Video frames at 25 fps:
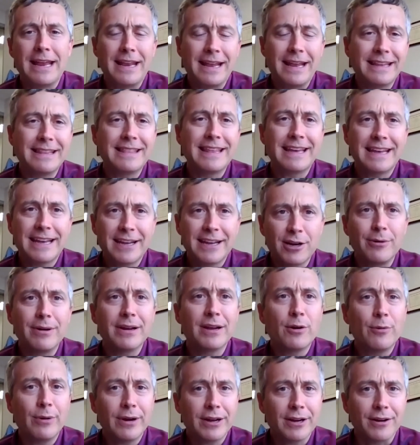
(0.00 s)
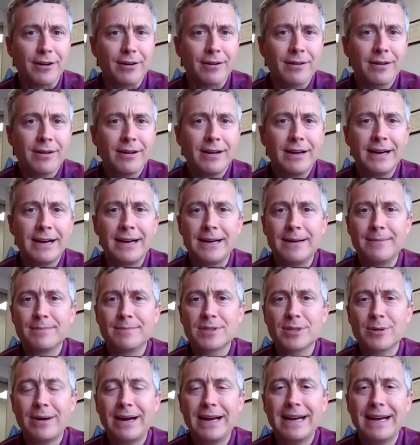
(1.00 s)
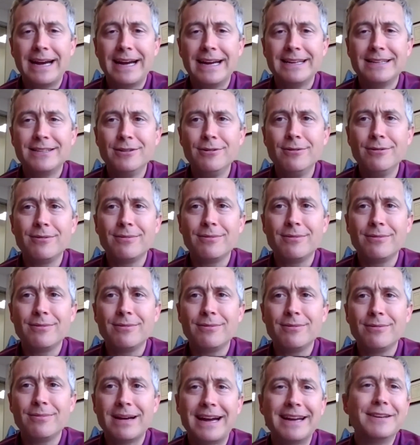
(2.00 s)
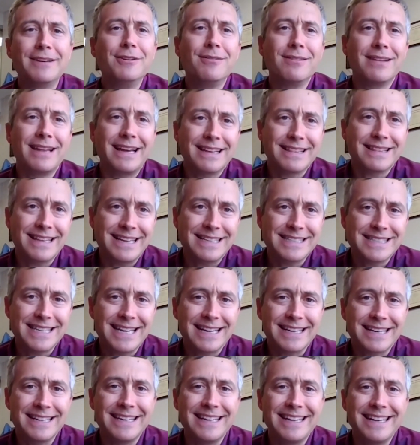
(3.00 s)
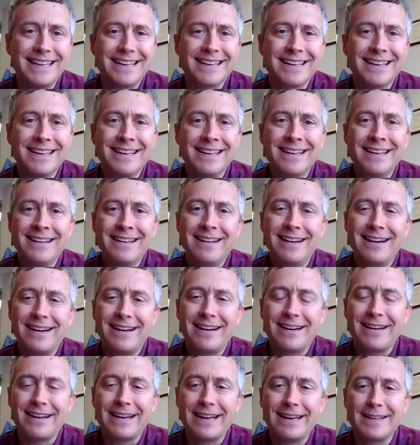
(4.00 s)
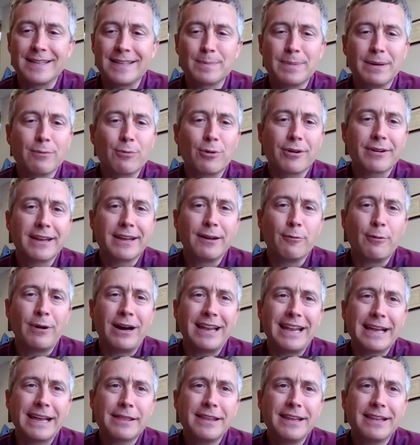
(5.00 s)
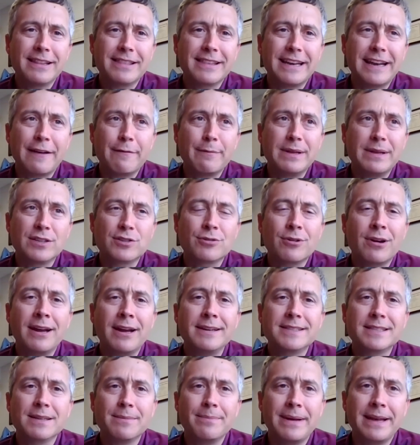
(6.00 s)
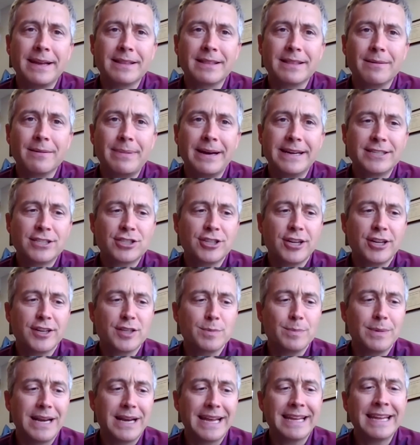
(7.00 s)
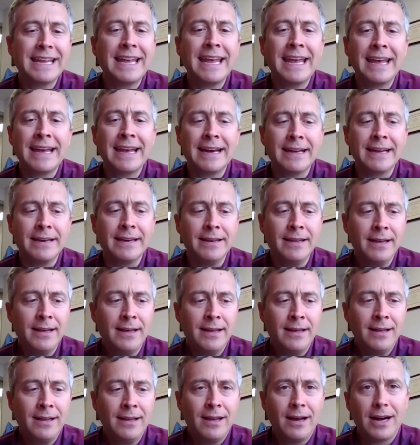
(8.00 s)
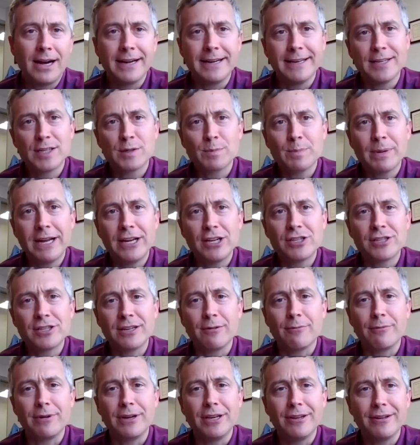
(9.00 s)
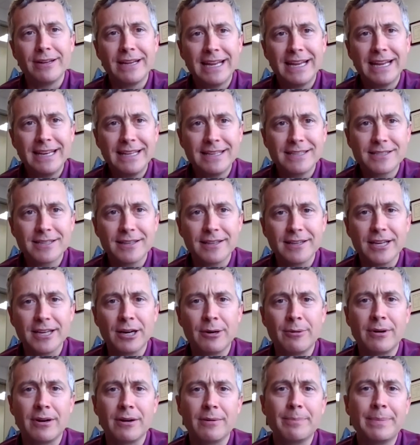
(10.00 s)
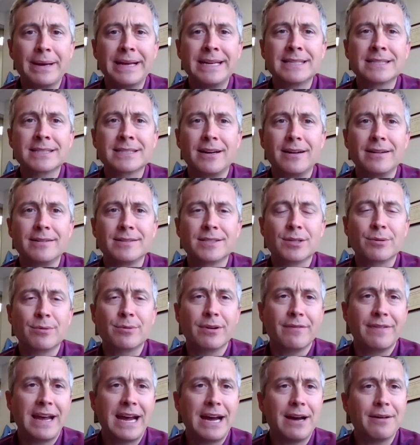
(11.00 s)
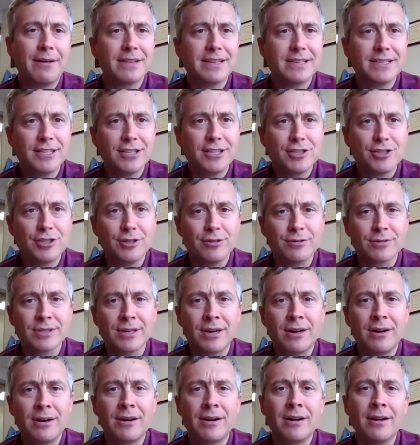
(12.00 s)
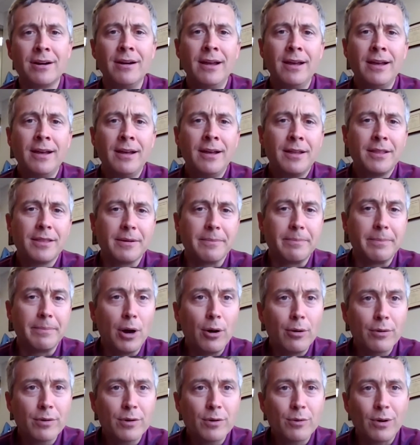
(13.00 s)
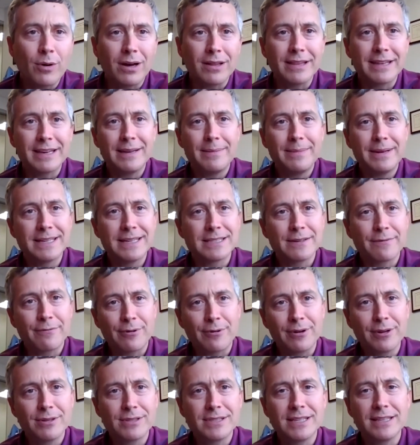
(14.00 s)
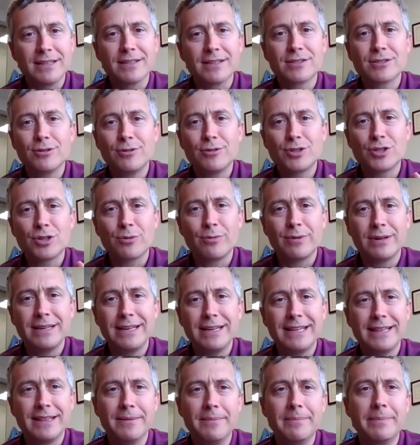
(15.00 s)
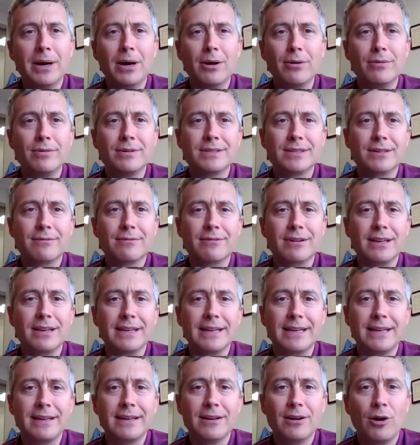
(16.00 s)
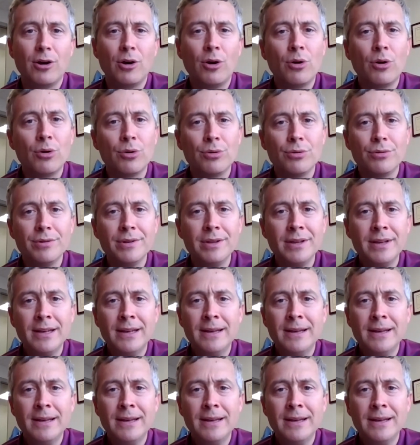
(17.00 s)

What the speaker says: they get going quicker. So I do like that technique, and it's been working well. I think that I've been trying to make the best judgment I can on each patient when you get into the OR based on sort of how the tissues are, the bone quality, because if we're using the suture, we need the bone to really hold.